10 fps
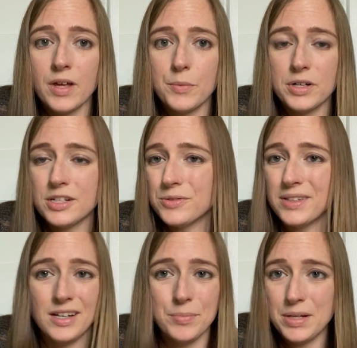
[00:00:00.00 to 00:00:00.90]
We're not doing
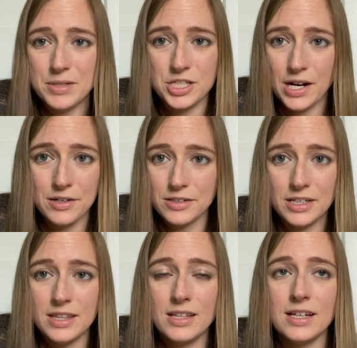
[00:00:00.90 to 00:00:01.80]
like a baby shower or
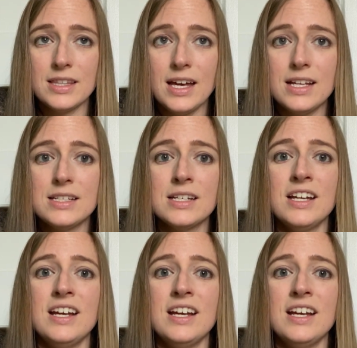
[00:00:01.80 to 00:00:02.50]
anything like that.